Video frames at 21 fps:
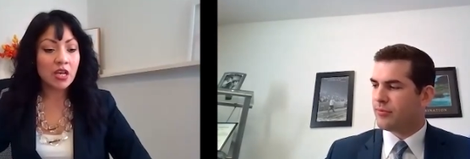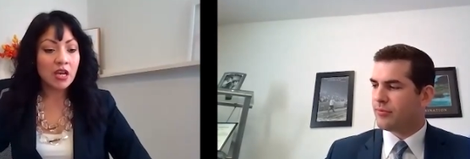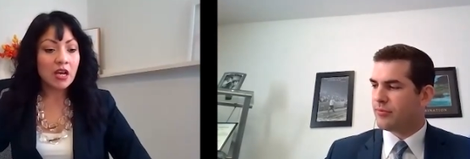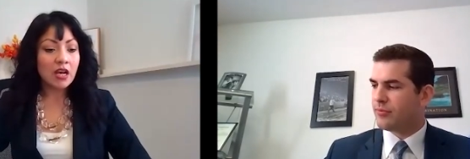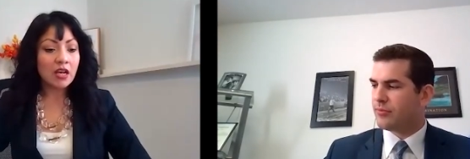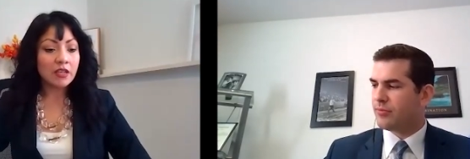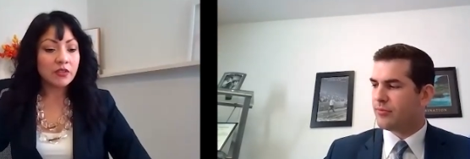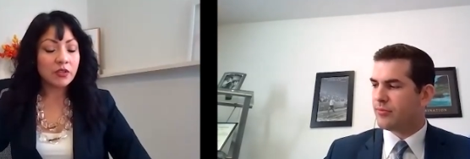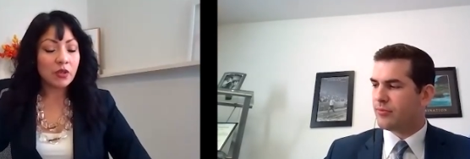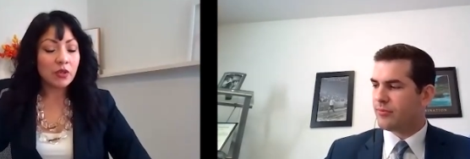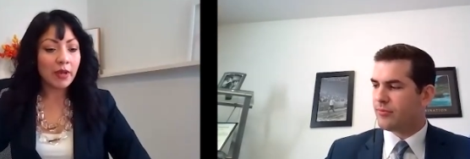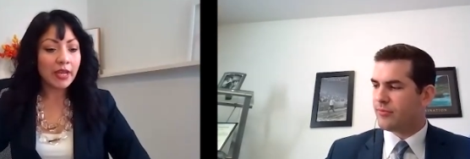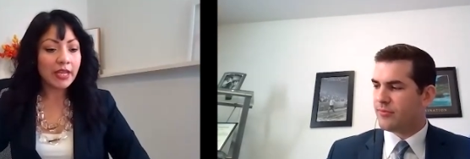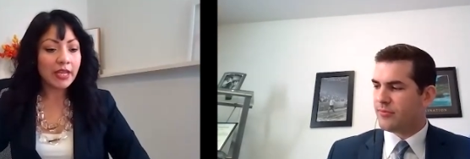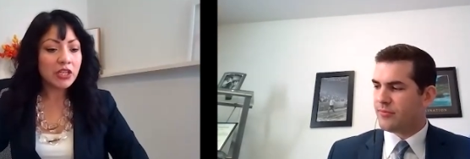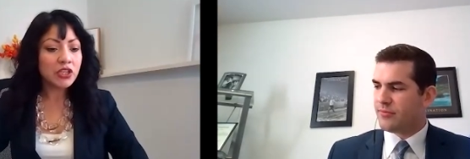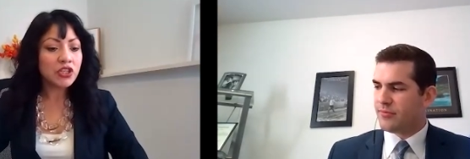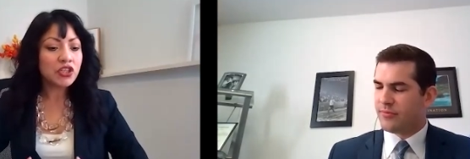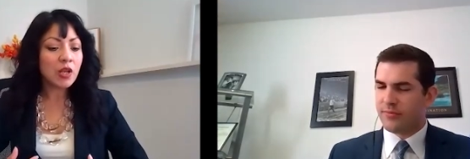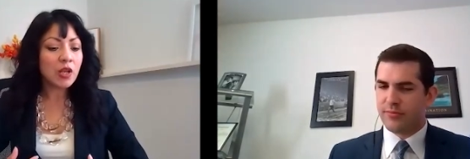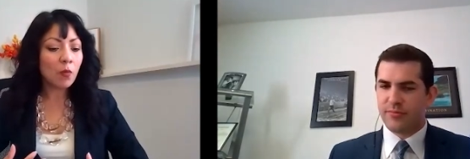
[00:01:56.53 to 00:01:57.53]
Speaker 1: So I
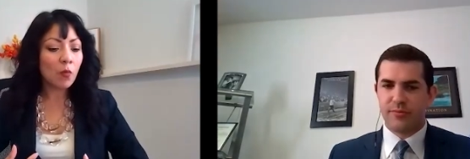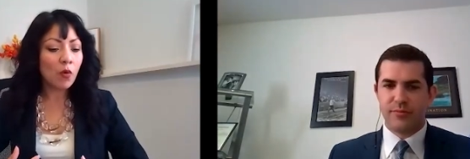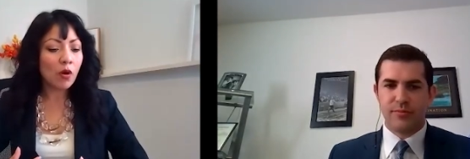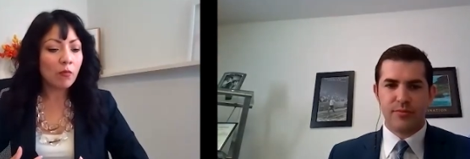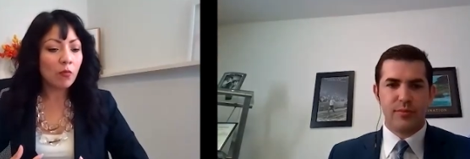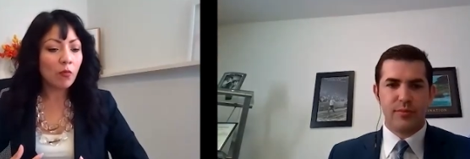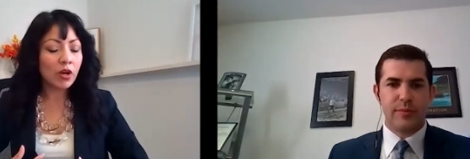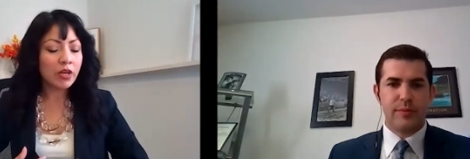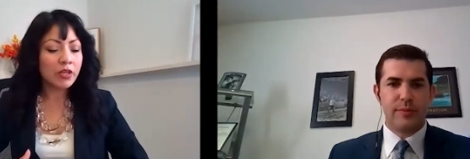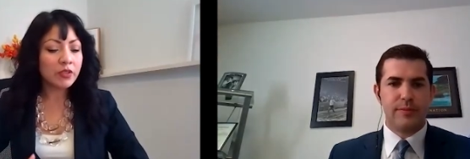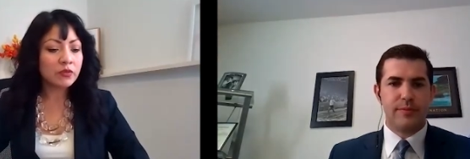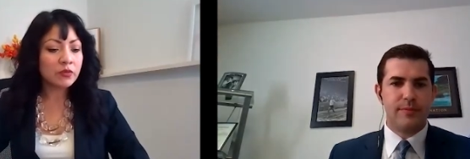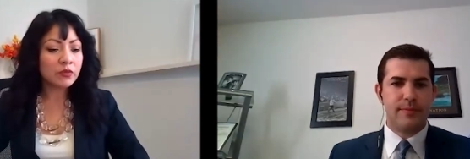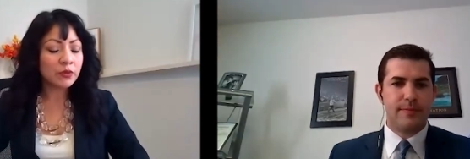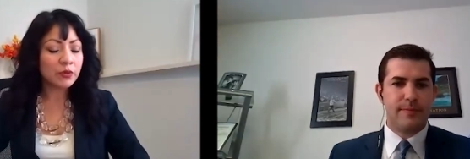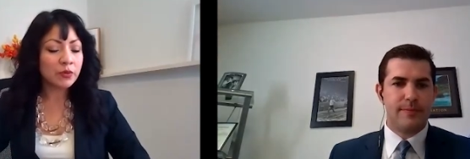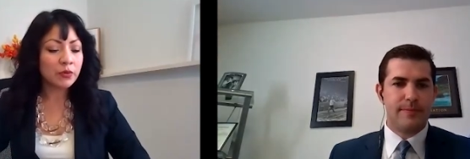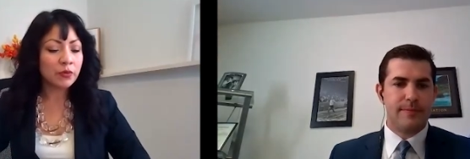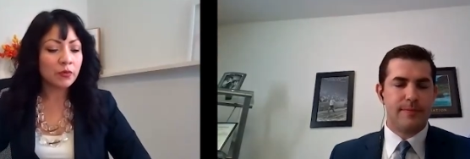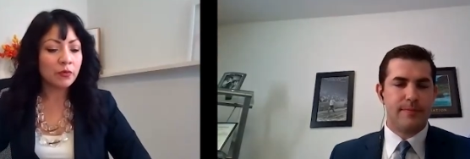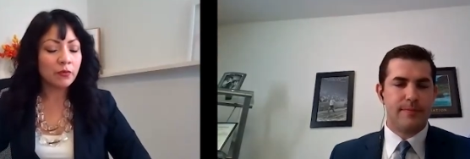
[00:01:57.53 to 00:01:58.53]
initially wanted
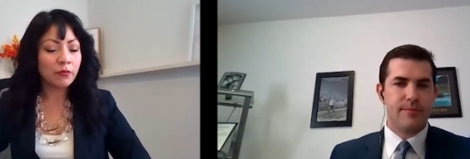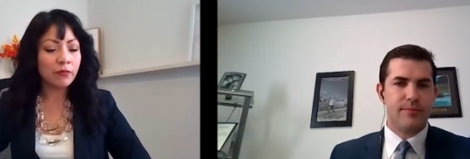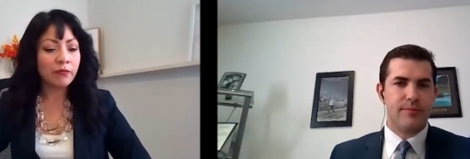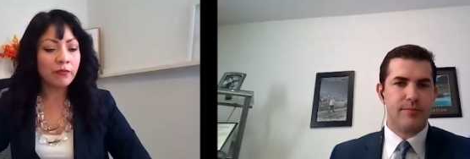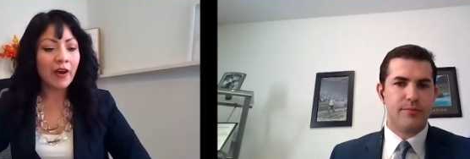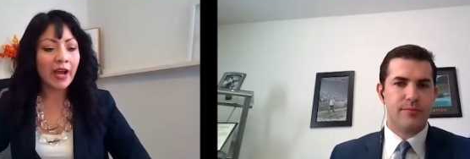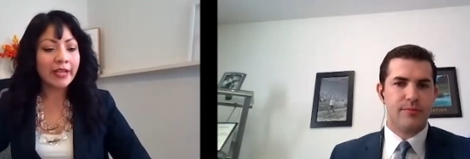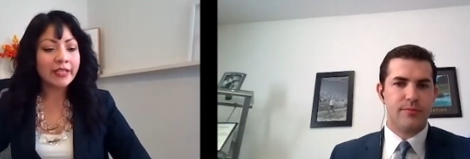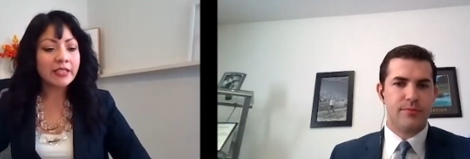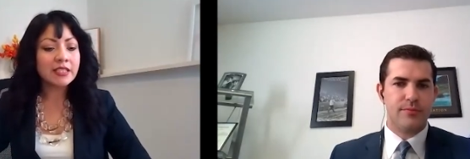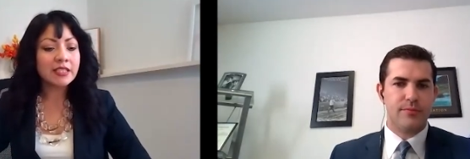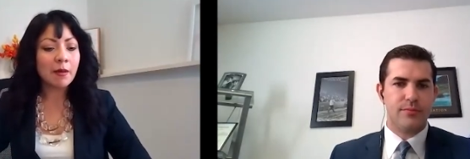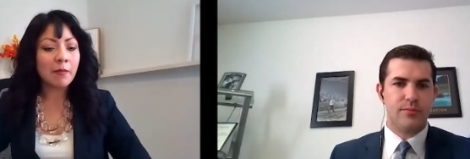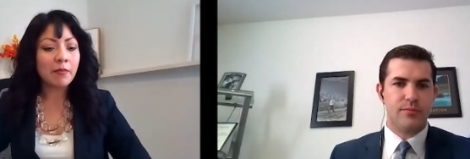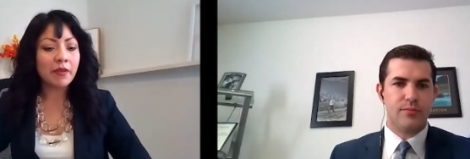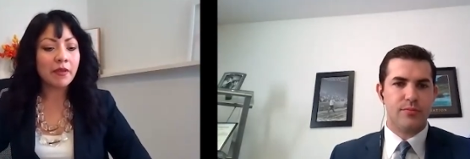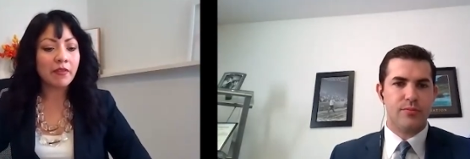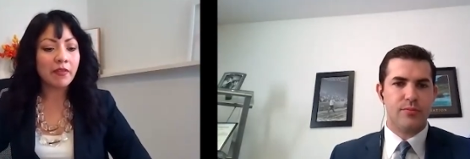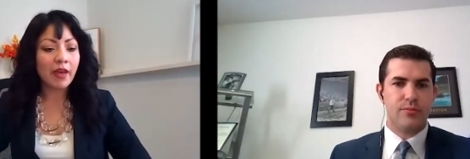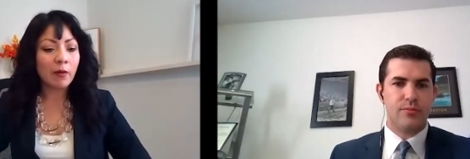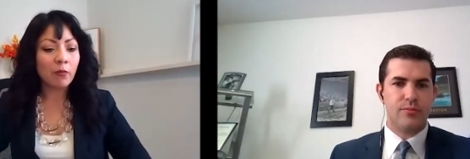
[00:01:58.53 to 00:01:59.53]
to find
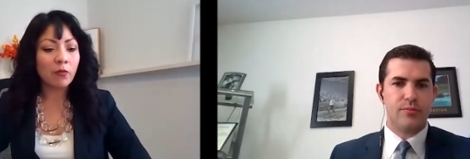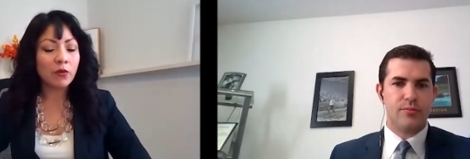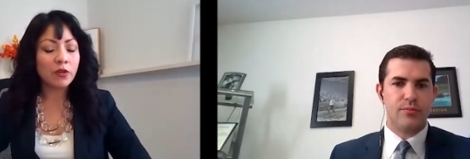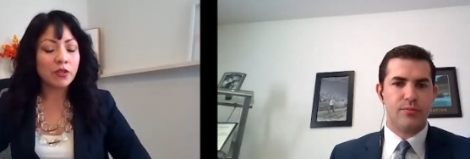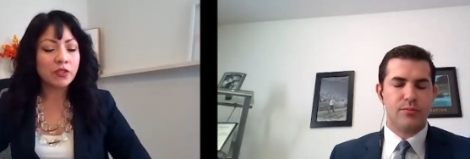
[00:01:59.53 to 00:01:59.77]
something that was